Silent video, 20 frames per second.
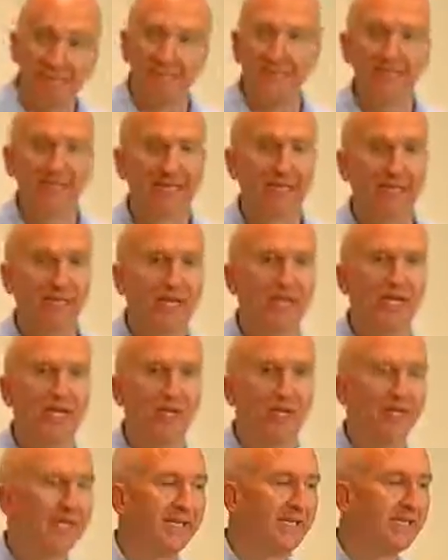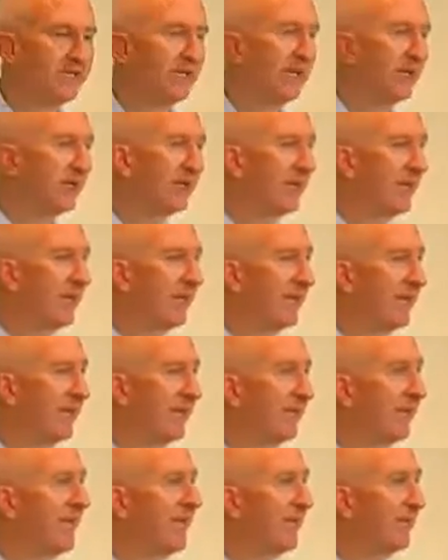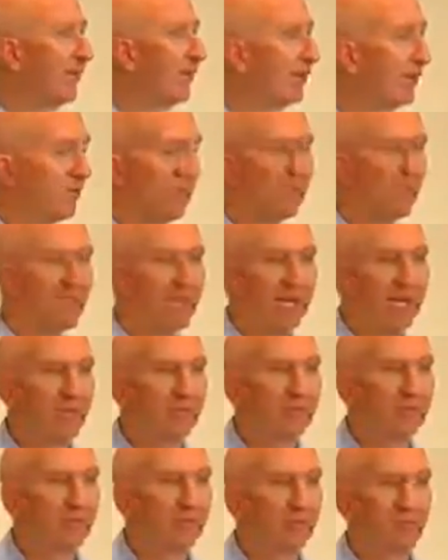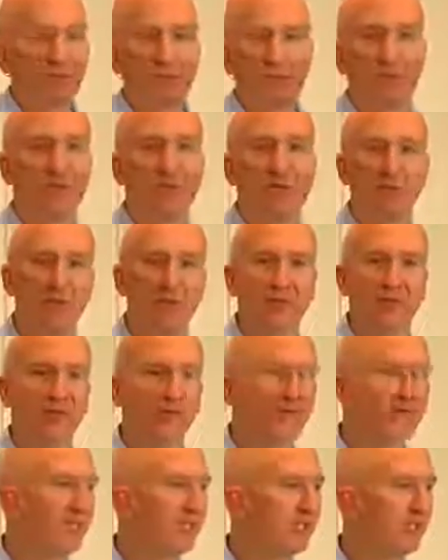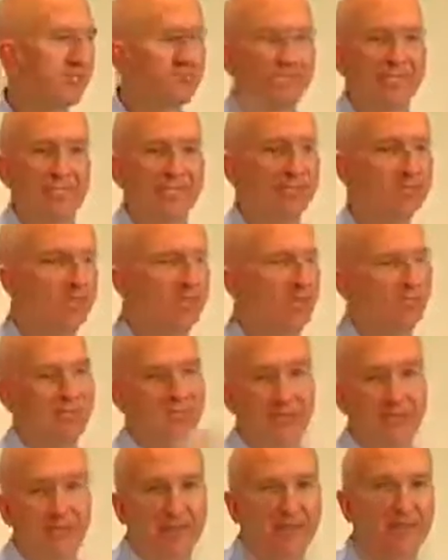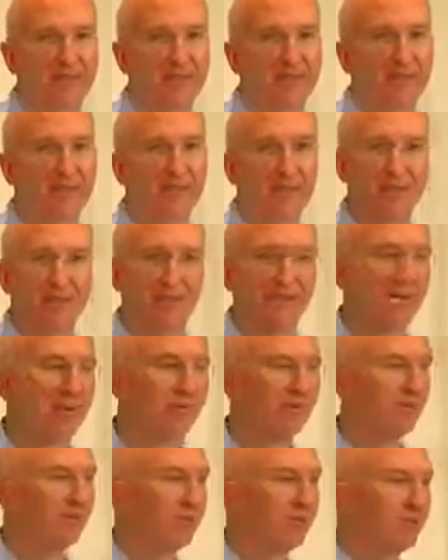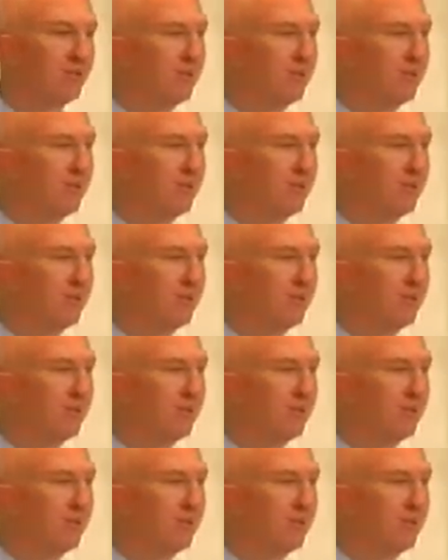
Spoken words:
just to let you know it is talked about there. If you don't want to buy the book but you want more information, just email me. I'll email you the chapter.